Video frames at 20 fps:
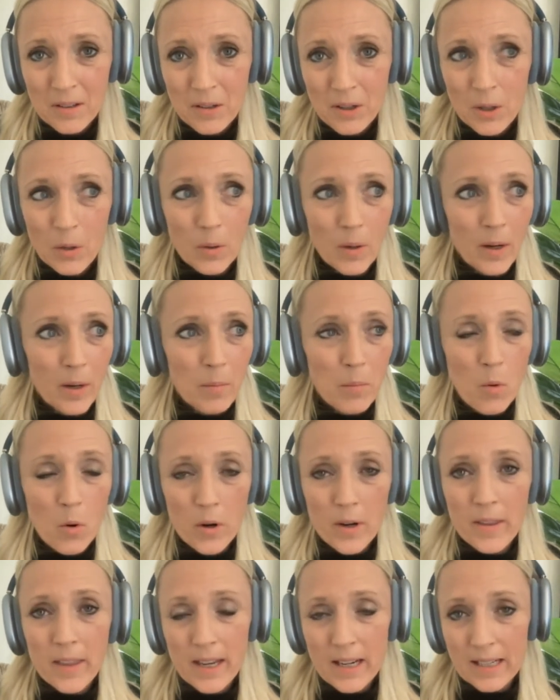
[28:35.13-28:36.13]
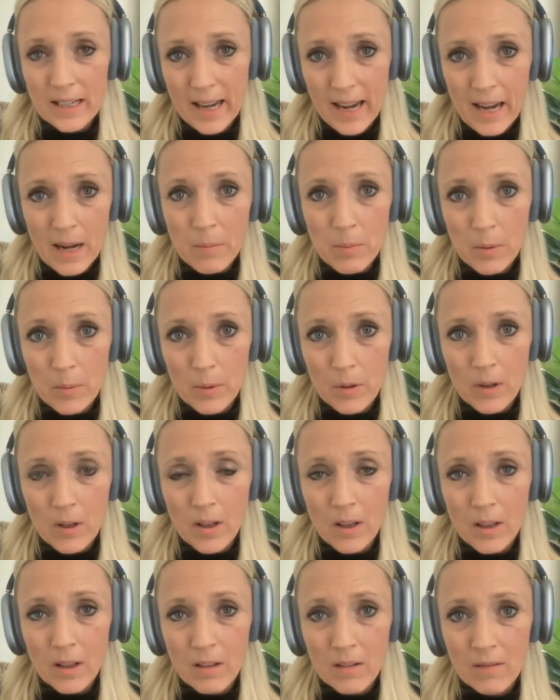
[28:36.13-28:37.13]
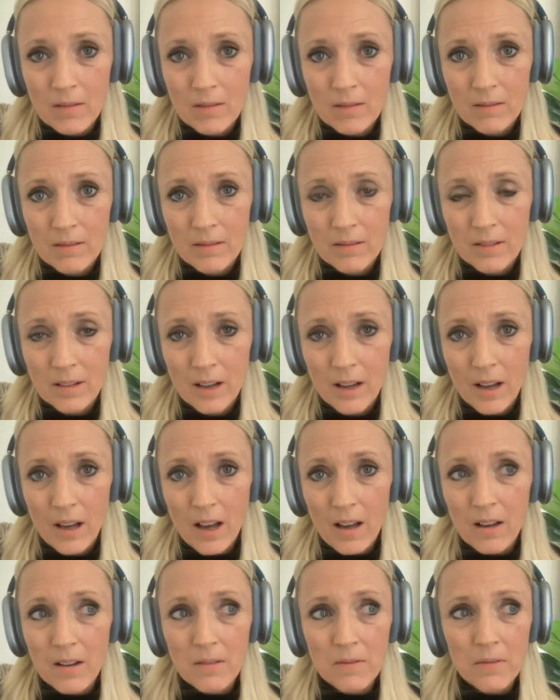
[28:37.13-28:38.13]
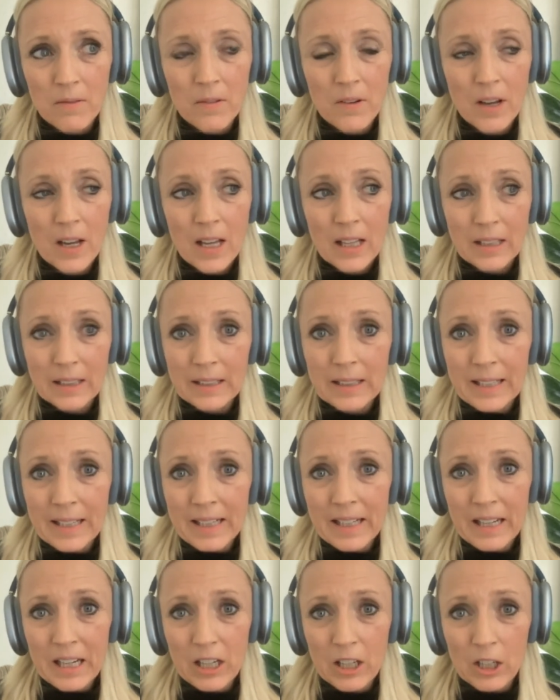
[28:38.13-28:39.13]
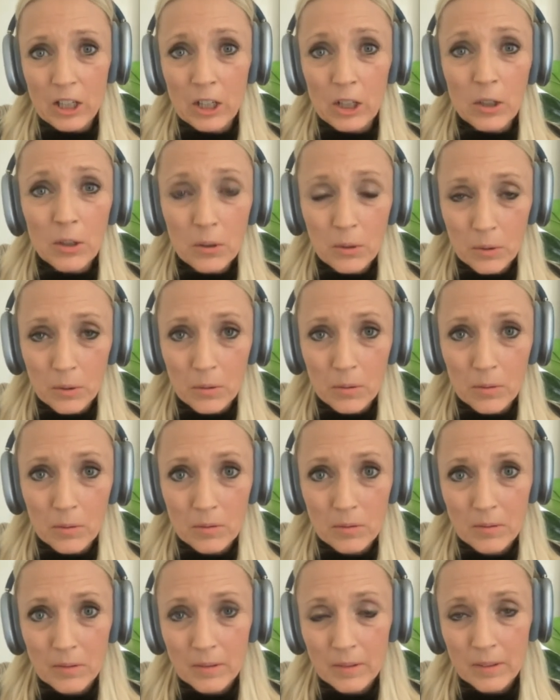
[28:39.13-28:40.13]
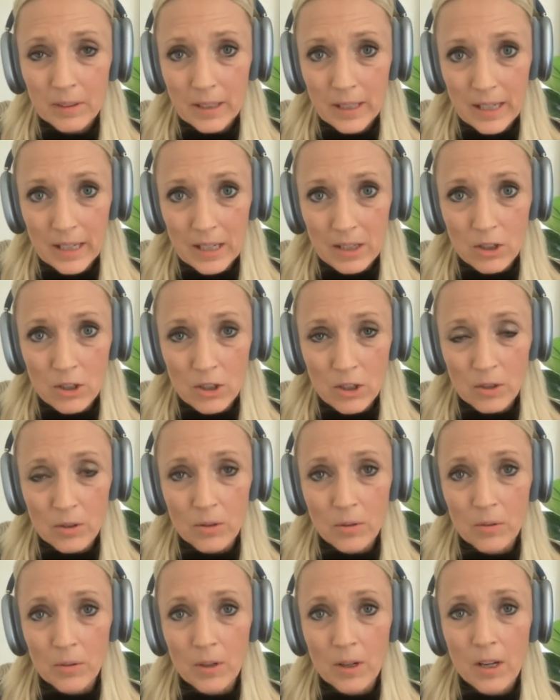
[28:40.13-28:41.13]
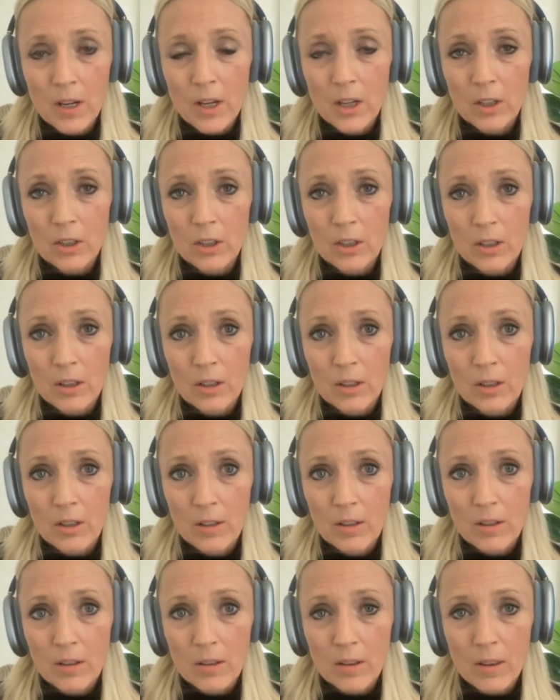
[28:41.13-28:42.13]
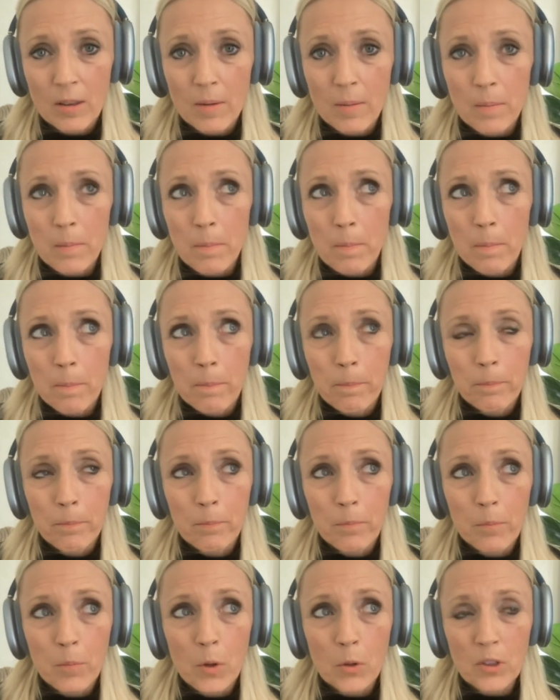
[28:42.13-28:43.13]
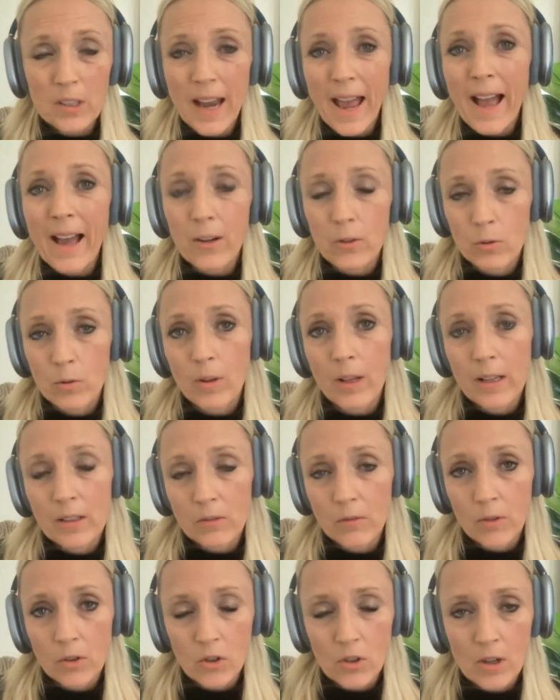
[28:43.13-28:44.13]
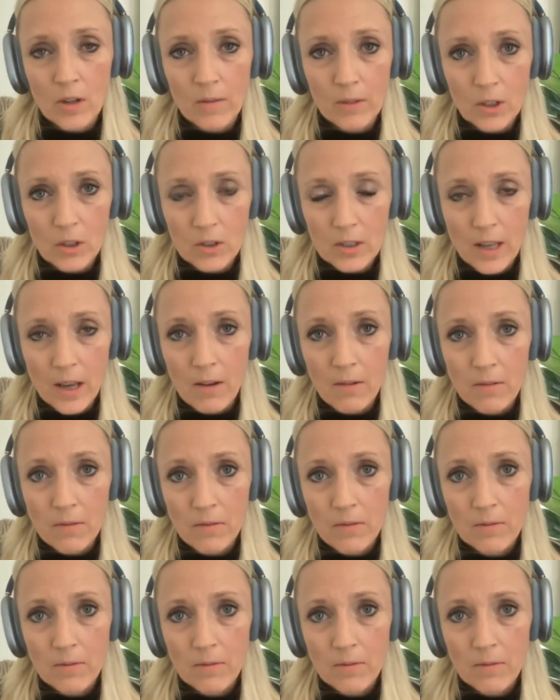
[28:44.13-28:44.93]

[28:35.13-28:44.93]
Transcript: who are more than capable of leading you into the most actualized version of yourself.